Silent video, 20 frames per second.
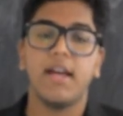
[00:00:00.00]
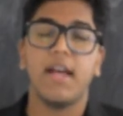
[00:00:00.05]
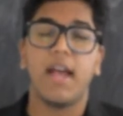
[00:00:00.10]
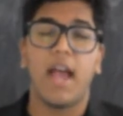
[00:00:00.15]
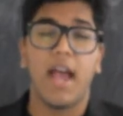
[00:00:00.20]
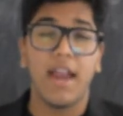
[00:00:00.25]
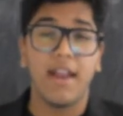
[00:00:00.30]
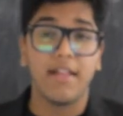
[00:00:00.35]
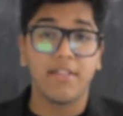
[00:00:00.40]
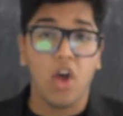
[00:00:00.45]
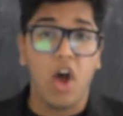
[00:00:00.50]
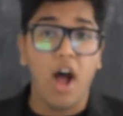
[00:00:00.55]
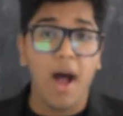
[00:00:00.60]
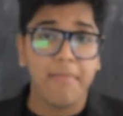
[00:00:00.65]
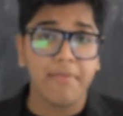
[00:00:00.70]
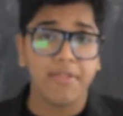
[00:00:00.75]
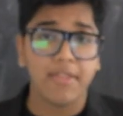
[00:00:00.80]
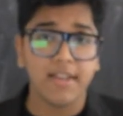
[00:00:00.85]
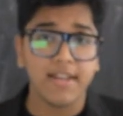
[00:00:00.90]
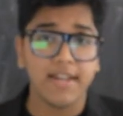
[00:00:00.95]
It is
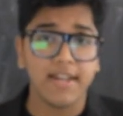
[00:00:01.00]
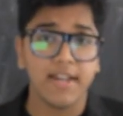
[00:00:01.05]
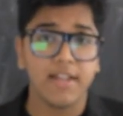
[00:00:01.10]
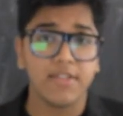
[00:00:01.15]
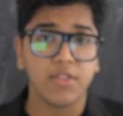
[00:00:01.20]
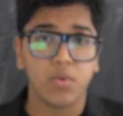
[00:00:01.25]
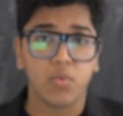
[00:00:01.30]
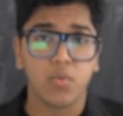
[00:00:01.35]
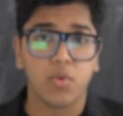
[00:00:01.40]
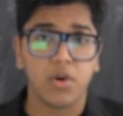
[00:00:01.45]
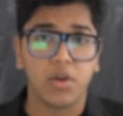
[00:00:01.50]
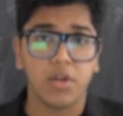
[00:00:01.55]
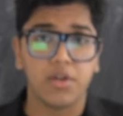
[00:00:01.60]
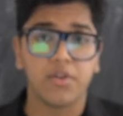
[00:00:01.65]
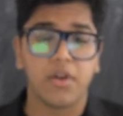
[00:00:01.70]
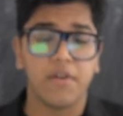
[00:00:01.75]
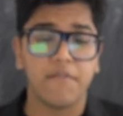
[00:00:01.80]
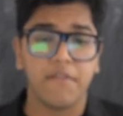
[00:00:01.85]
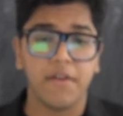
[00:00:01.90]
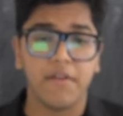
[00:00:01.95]
obsolete in the world
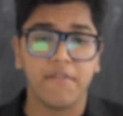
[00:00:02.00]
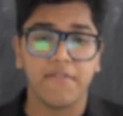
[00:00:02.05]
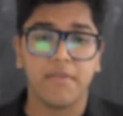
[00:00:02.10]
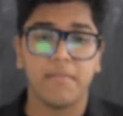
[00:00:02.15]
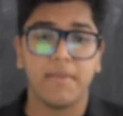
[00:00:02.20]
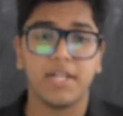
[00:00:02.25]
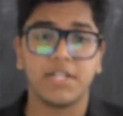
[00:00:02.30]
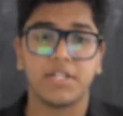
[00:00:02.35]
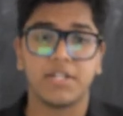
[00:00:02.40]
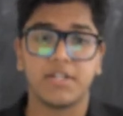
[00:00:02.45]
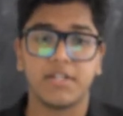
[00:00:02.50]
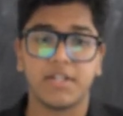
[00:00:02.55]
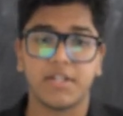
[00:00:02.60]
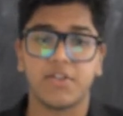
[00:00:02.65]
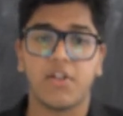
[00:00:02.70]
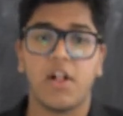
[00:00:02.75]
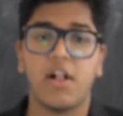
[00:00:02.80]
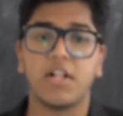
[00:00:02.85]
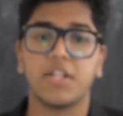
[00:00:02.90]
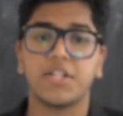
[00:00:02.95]
of information
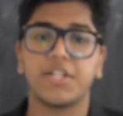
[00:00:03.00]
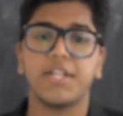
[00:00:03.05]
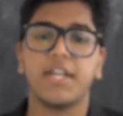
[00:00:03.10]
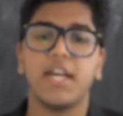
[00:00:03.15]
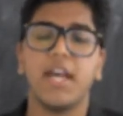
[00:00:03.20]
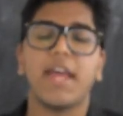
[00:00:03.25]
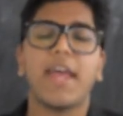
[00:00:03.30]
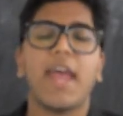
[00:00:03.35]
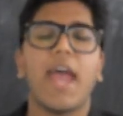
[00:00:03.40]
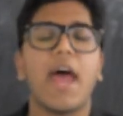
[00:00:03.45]
technology